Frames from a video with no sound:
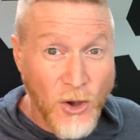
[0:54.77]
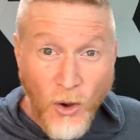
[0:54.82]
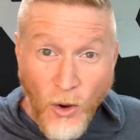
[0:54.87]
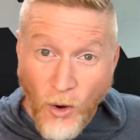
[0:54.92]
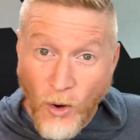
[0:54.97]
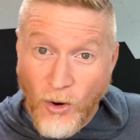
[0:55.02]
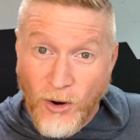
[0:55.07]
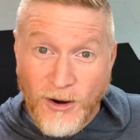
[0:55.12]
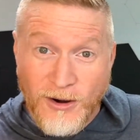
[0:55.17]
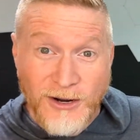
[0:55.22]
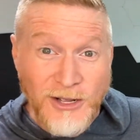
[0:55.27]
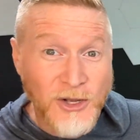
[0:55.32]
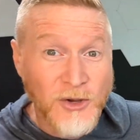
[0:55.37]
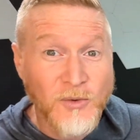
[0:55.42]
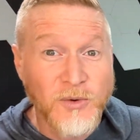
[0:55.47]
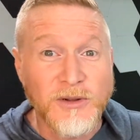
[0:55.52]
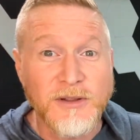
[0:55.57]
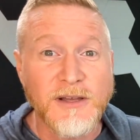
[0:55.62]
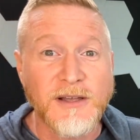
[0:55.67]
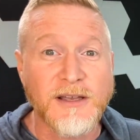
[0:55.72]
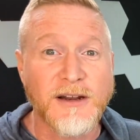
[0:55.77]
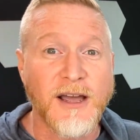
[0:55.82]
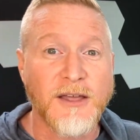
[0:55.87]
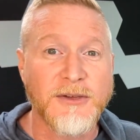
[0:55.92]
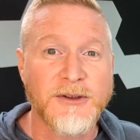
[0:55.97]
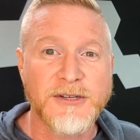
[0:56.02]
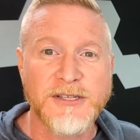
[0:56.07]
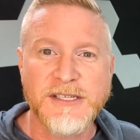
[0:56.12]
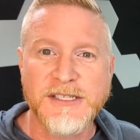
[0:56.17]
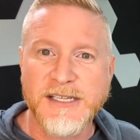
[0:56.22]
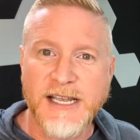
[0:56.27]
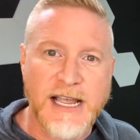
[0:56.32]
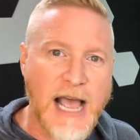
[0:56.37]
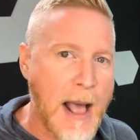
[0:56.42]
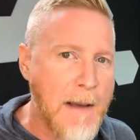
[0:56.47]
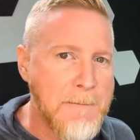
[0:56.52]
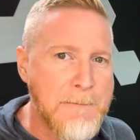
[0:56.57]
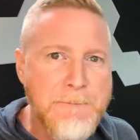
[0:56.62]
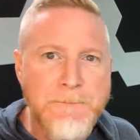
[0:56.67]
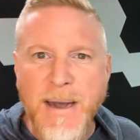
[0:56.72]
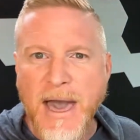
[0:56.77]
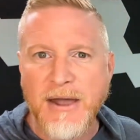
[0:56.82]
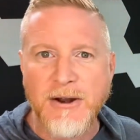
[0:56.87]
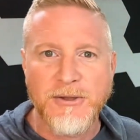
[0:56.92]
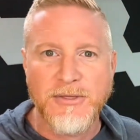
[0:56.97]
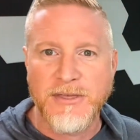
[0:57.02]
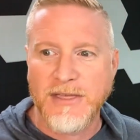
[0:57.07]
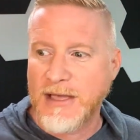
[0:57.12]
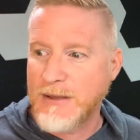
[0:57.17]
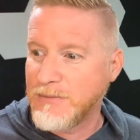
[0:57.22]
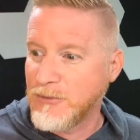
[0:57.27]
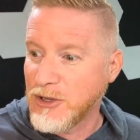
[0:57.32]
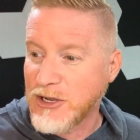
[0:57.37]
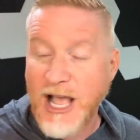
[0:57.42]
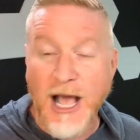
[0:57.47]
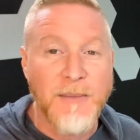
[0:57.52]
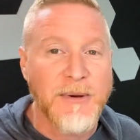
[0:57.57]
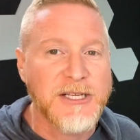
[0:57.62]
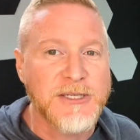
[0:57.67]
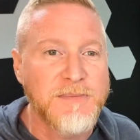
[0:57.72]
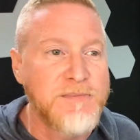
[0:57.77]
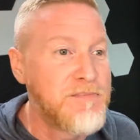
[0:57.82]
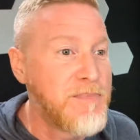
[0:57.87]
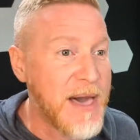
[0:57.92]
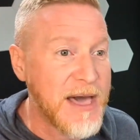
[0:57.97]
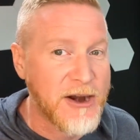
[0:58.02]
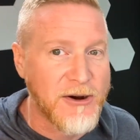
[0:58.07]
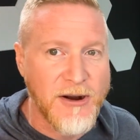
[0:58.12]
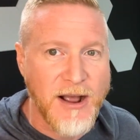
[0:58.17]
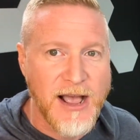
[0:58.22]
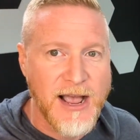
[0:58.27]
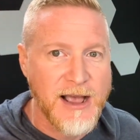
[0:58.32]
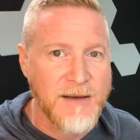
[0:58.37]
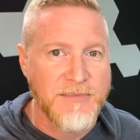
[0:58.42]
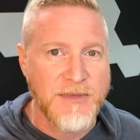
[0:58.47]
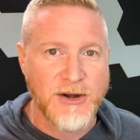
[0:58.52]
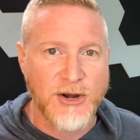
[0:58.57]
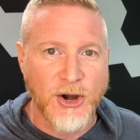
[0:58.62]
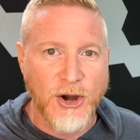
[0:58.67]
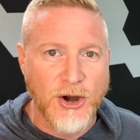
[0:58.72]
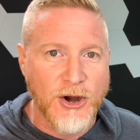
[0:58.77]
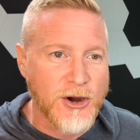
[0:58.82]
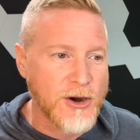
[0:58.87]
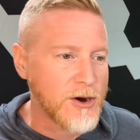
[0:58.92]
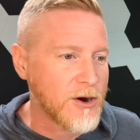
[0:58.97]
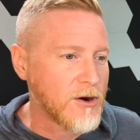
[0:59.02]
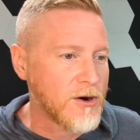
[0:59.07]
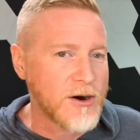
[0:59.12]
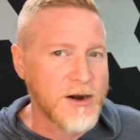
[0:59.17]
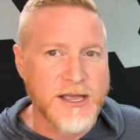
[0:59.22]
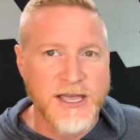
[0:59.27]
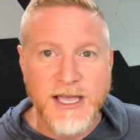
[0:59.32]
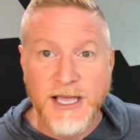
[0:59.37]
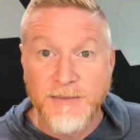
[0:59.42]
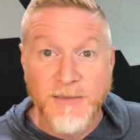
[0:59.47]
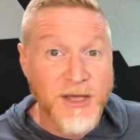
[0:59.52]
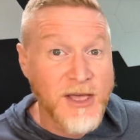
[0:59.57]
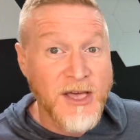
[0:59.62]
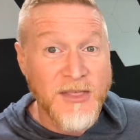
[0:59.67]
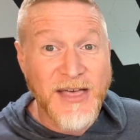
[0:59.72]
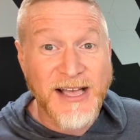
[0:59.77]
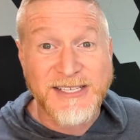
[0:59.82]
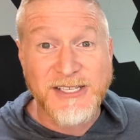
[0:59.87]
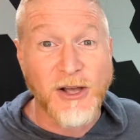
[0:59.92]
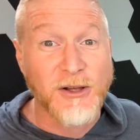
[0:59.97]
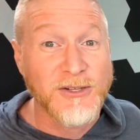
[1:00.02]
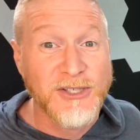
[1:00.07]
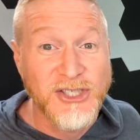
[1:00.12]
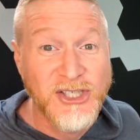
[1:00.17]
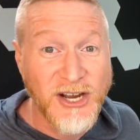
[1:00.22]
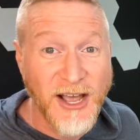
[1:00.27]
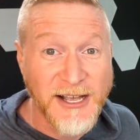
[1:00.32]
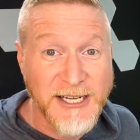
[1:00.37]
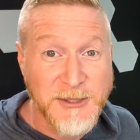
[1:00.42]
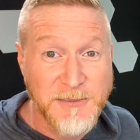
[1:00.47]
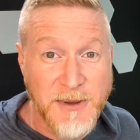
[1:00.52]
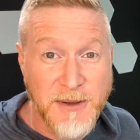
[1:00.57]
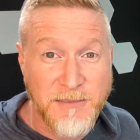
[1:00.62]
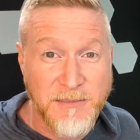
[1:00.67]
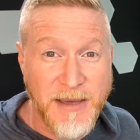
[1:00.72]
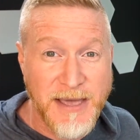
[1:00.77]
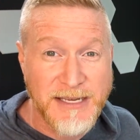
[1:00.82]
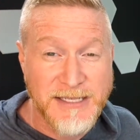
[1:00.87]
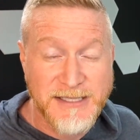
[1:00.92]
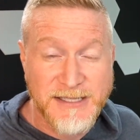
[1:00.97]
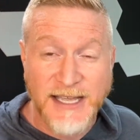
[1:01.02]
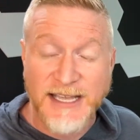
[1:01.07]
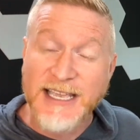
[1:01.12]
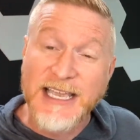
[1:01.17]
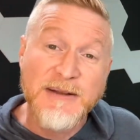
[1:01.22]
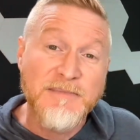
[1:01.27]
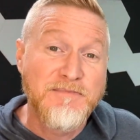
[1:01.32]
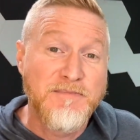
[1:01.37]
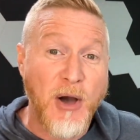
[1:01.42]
Or we'll look at others and say, I'm better than them. Look how much better I am than her or him. That's all judgment-based thinking.